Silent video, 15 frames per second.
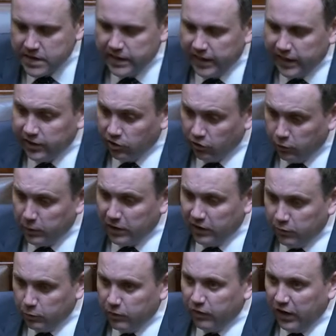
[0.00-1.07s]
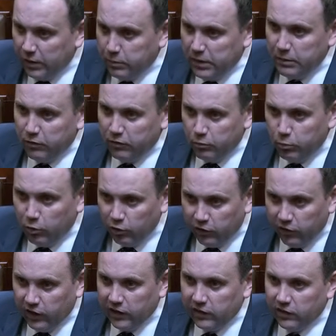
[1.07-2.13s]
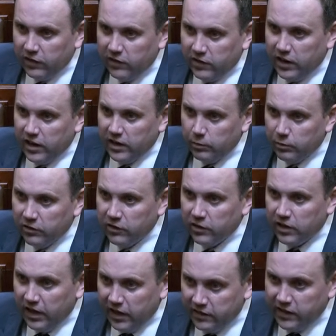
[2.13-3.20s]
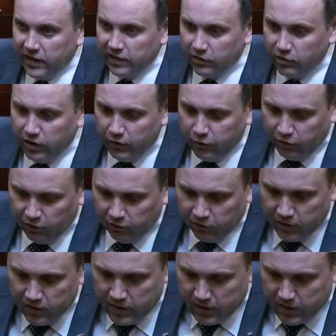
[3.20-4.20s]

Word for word: landlords because we've had people from both sides of this argument contact our offices.